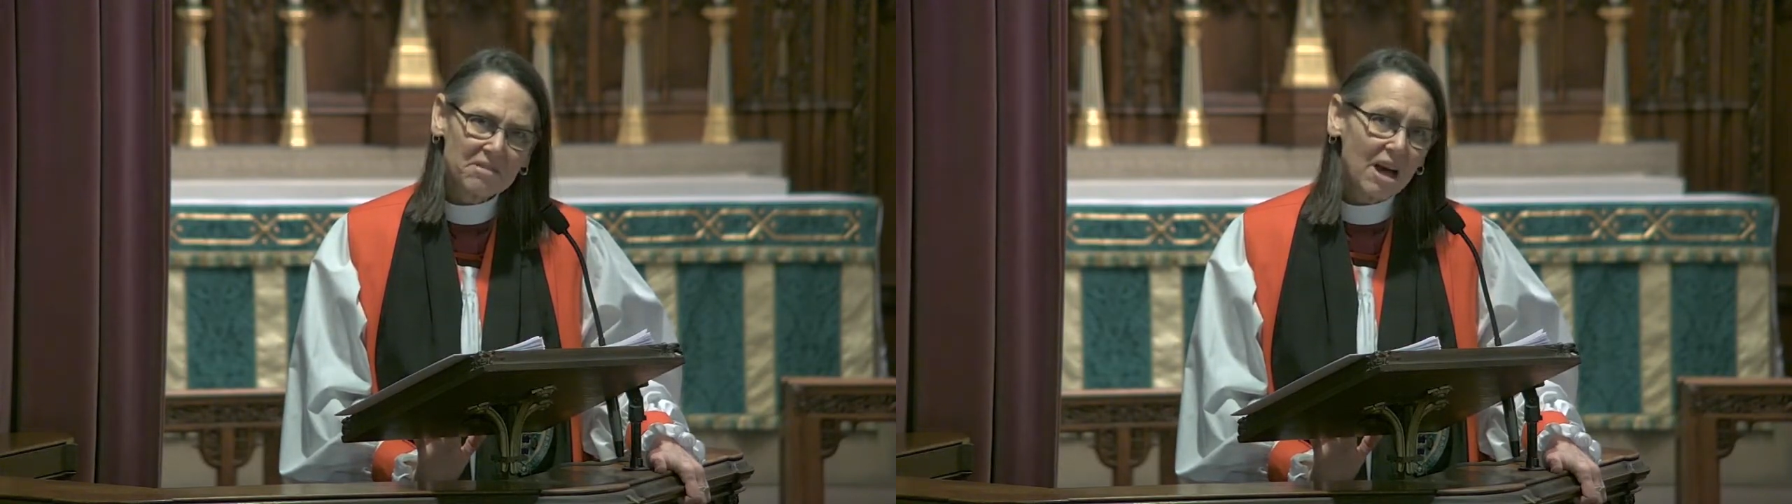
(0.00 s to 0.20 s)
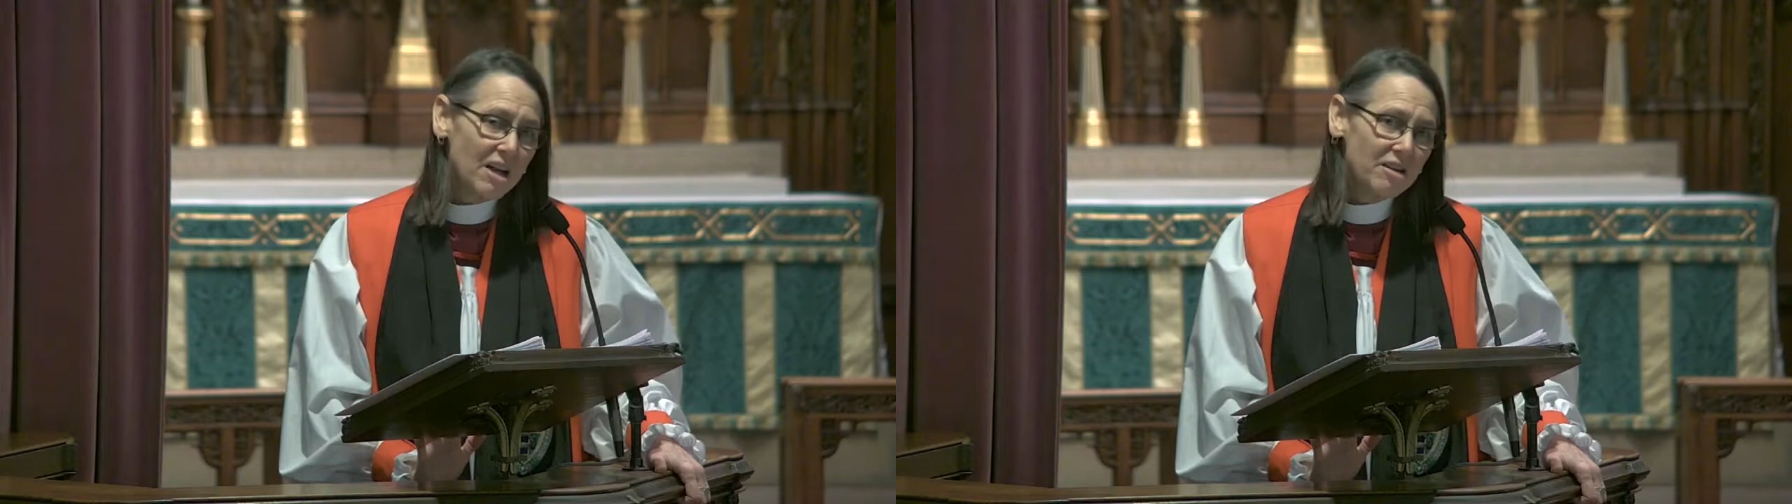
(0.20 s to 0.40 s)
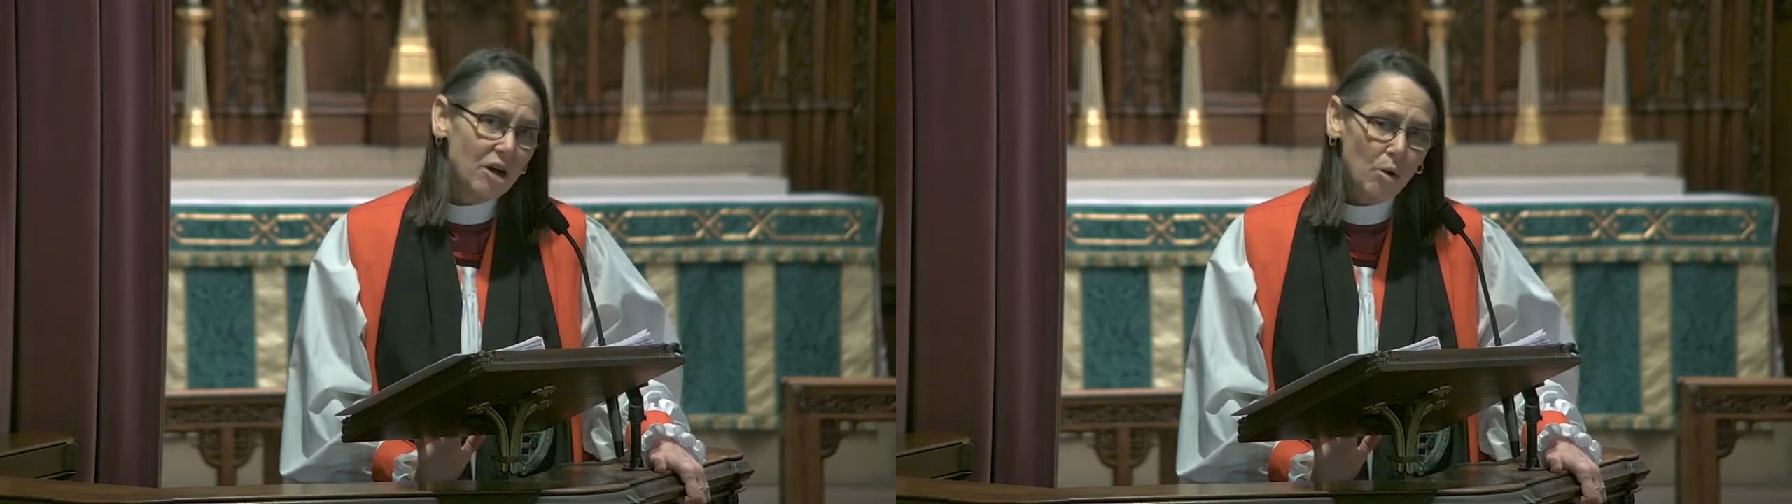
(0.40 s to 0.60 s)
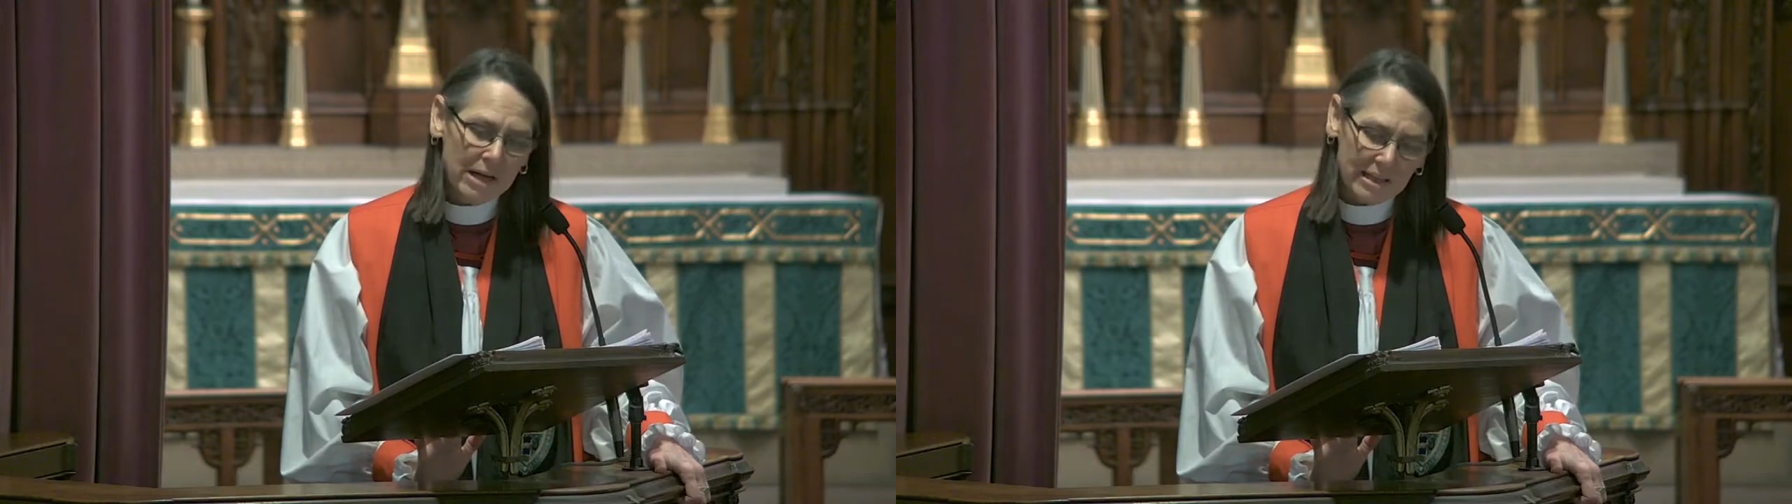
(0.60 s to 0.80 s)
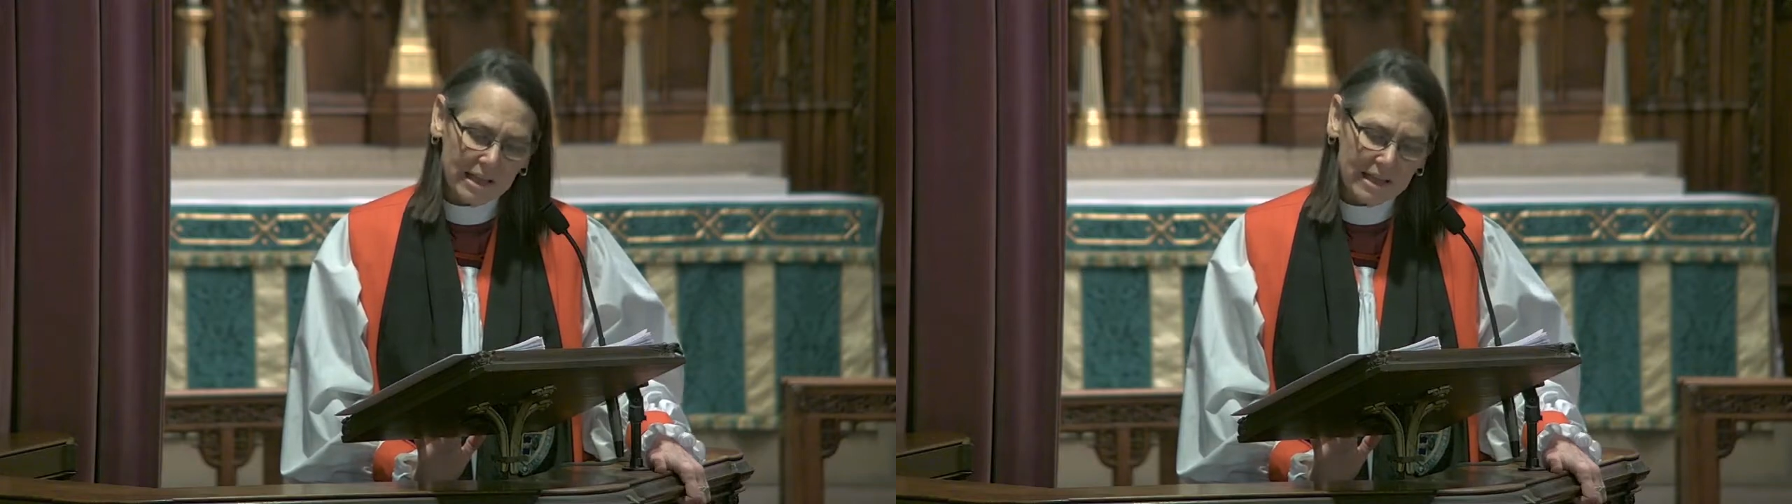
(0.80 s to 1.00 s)

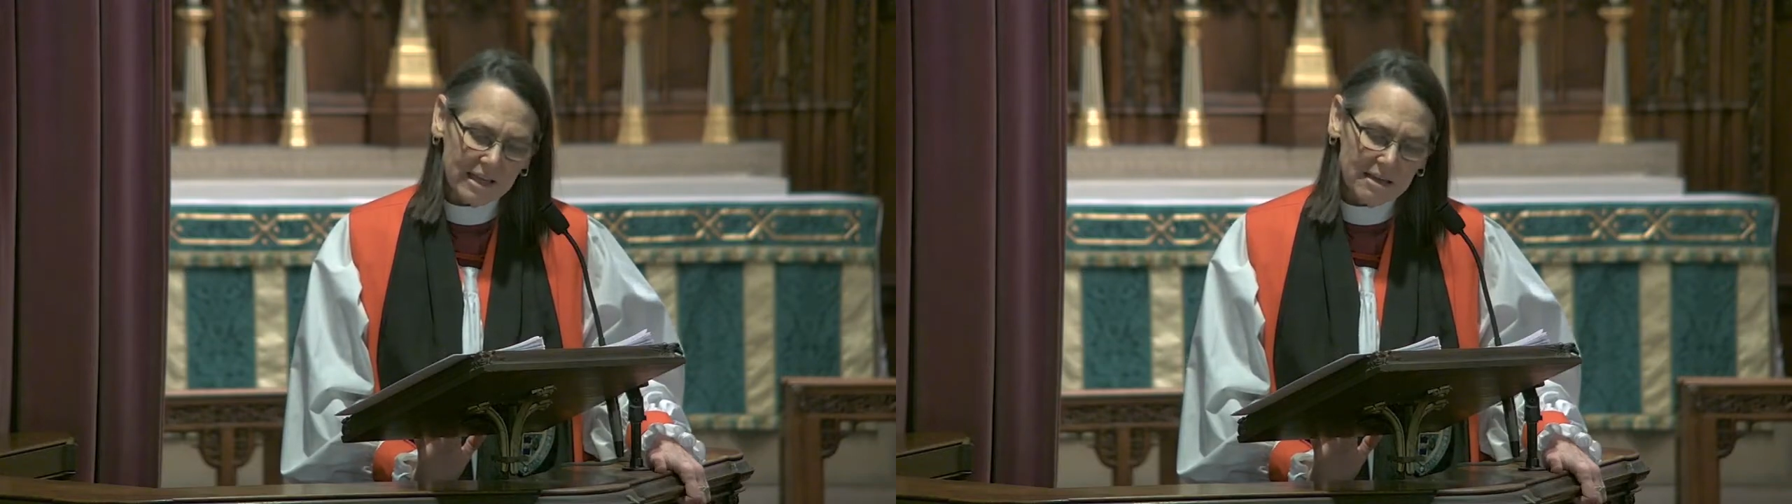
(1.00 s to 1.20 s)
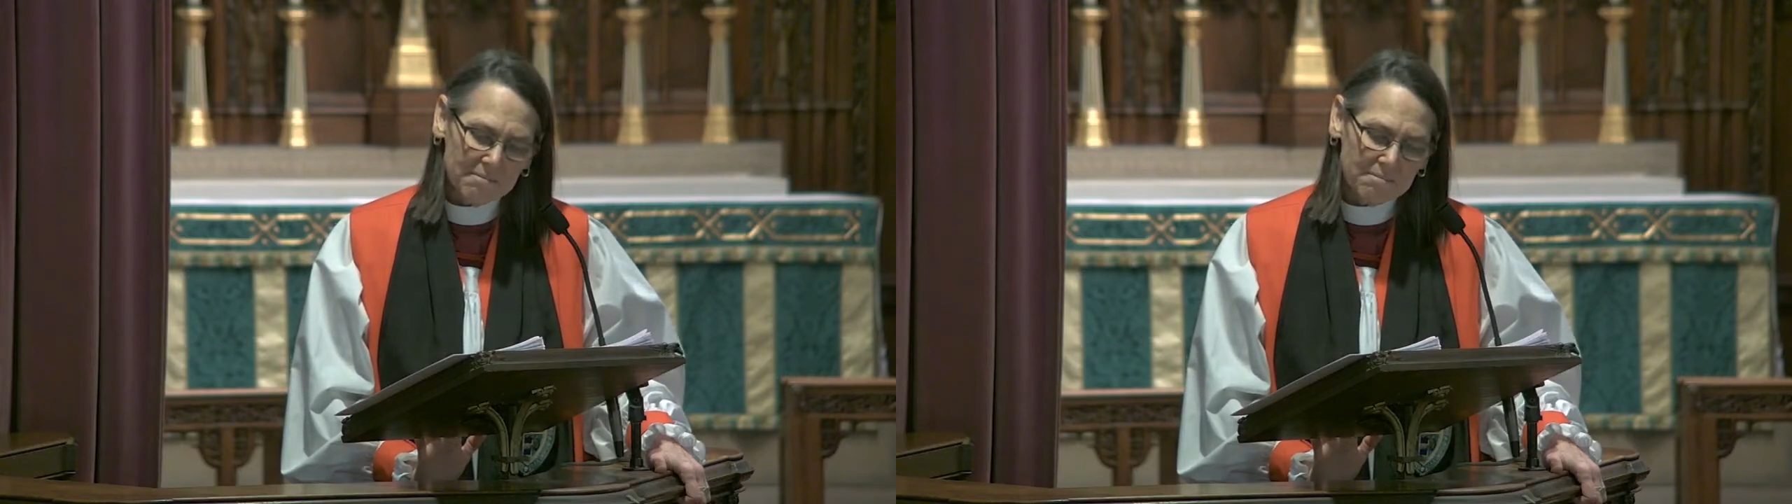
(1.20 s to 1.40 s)
unknowingly